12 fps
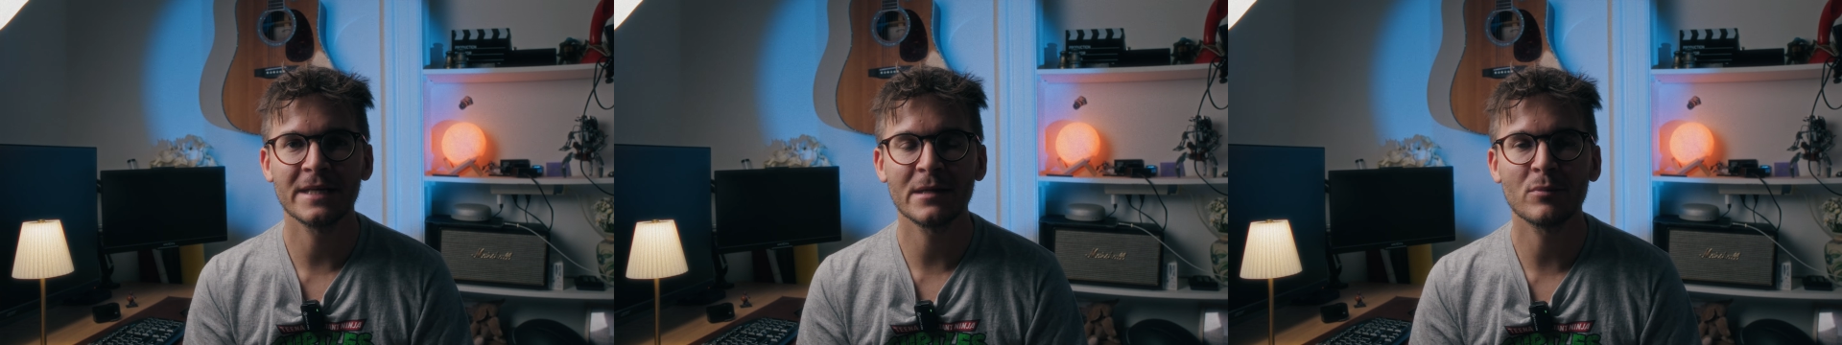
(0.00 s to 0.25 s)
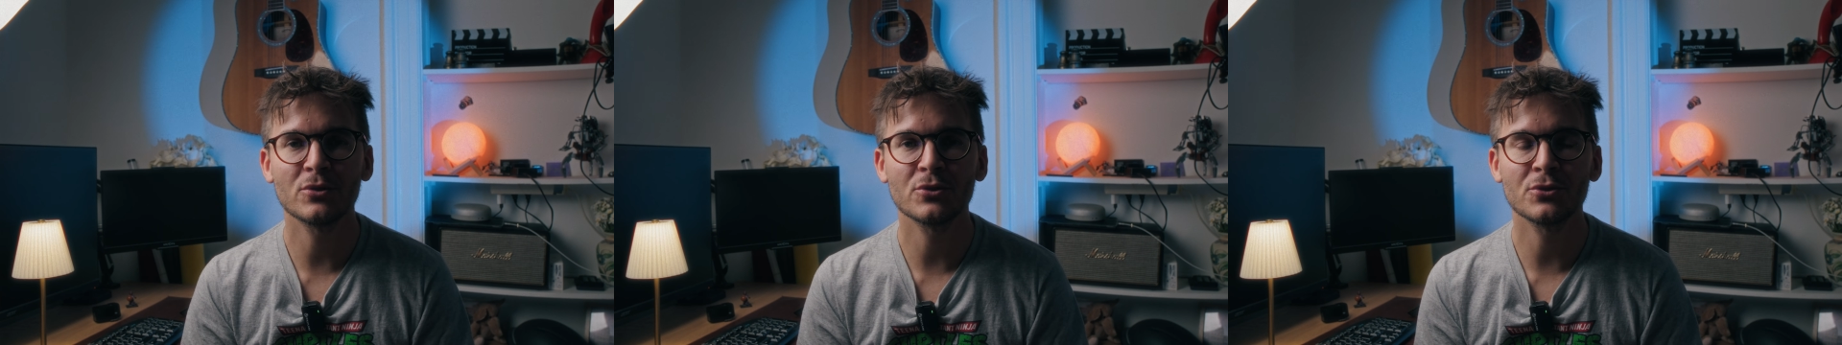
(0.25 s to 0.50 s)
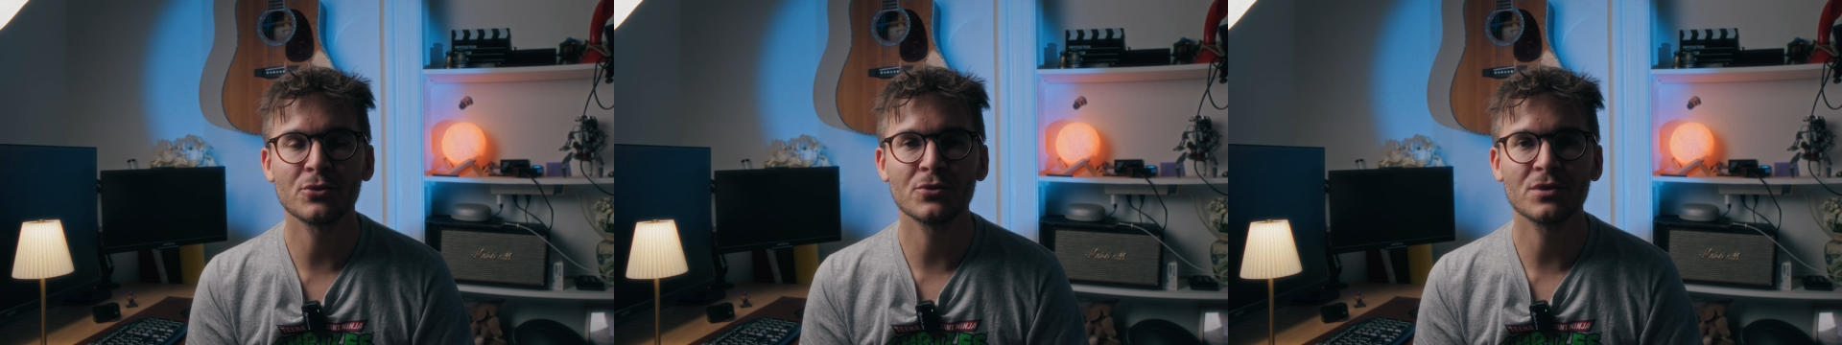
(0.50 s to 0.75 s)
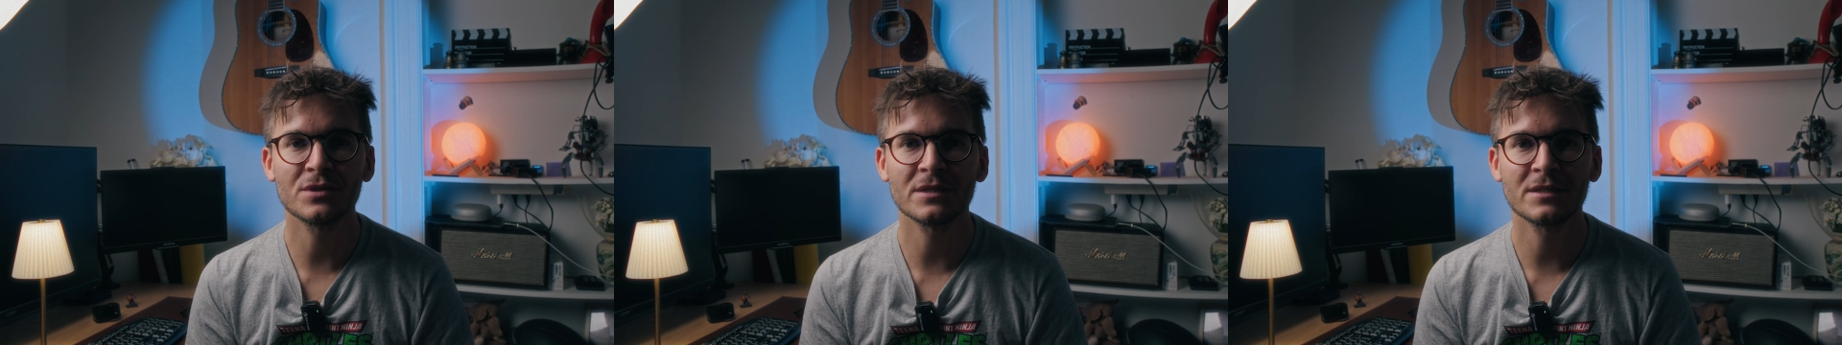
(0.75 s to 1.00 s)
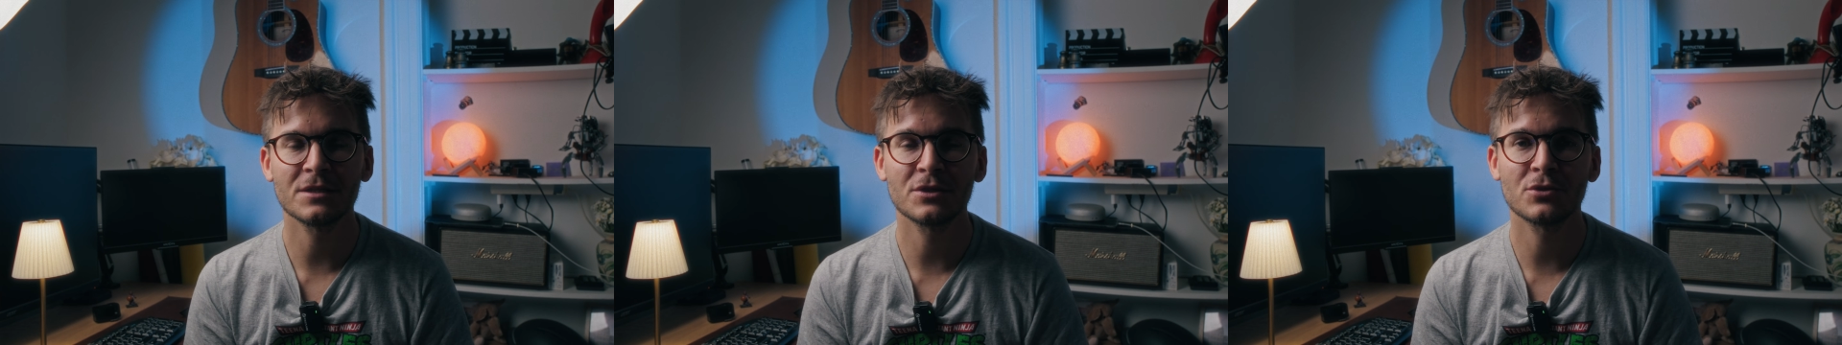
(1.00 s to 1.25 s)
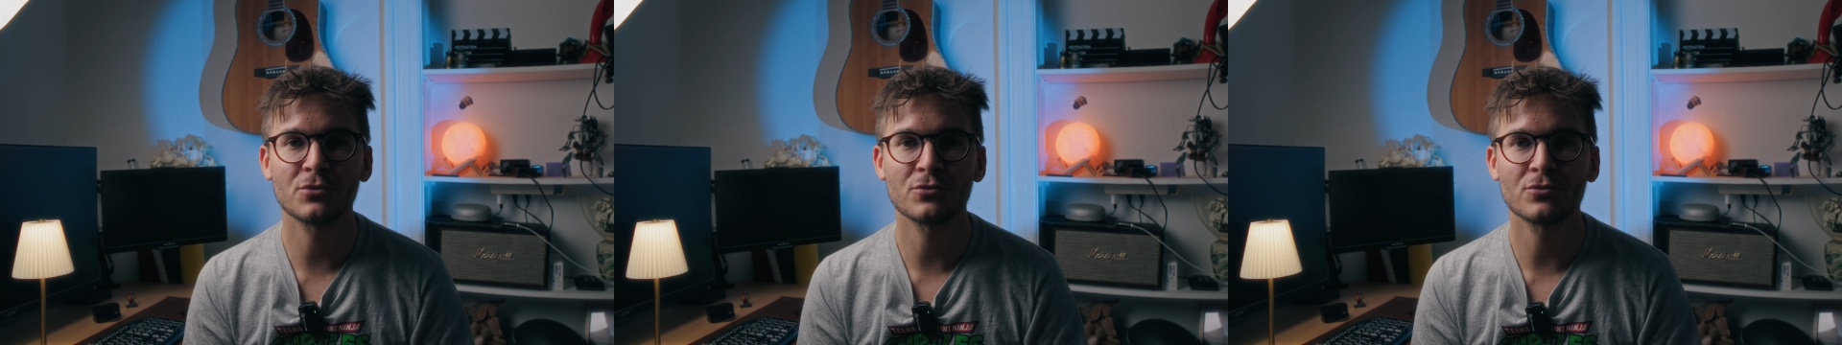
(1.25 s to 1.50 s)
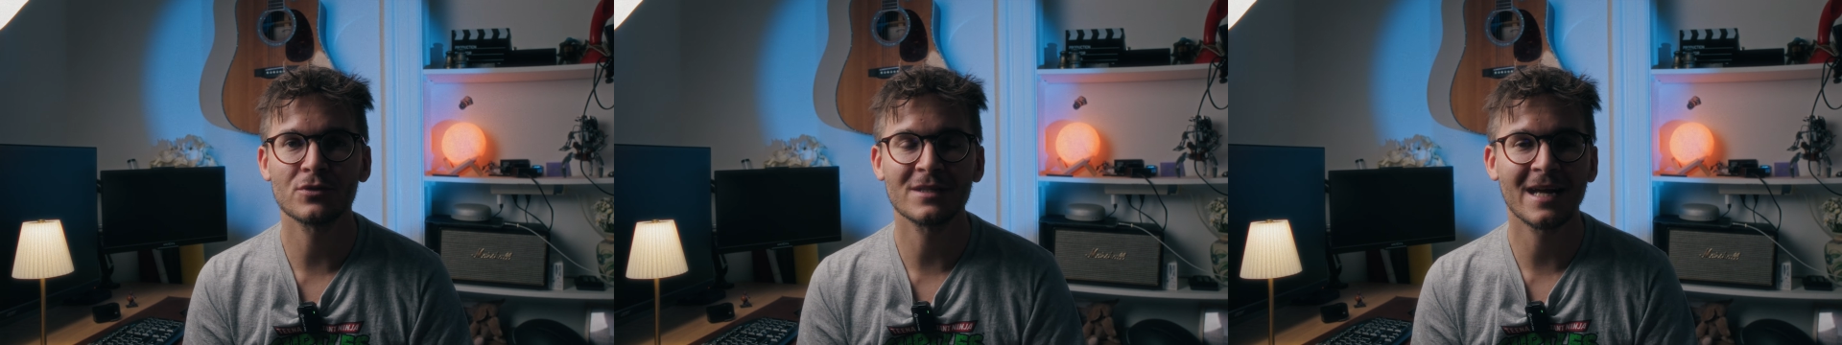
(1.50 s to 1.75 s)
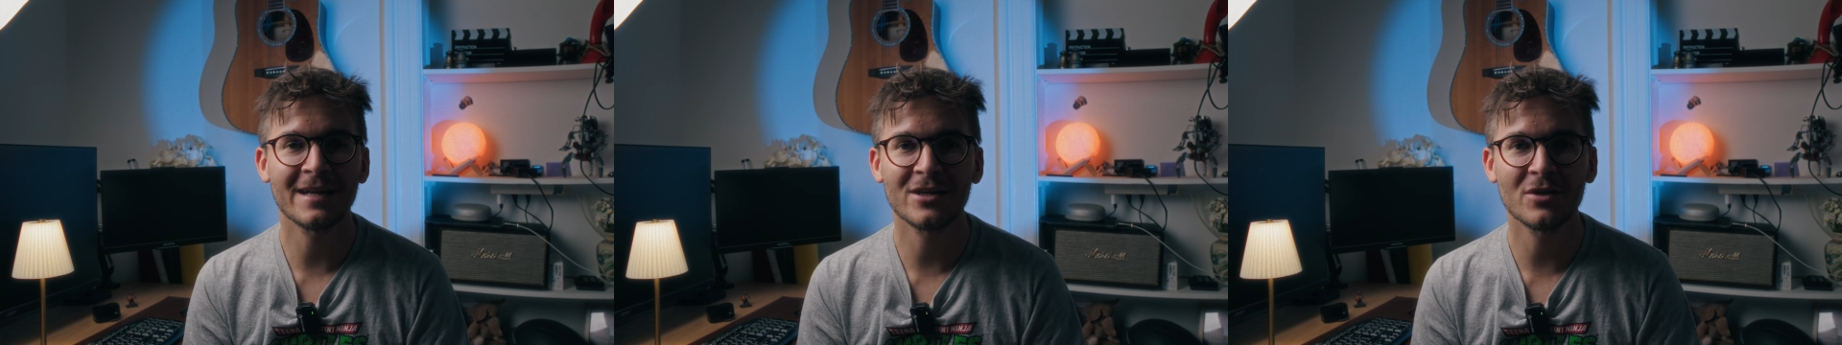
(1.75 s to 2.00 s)
able to use it to
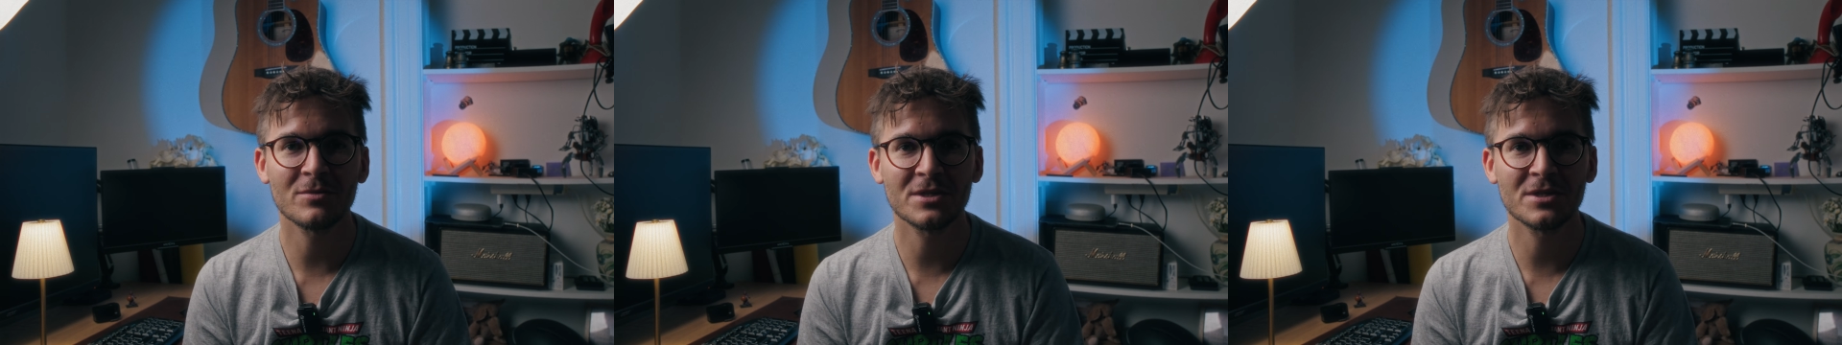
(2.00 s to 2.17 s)
light up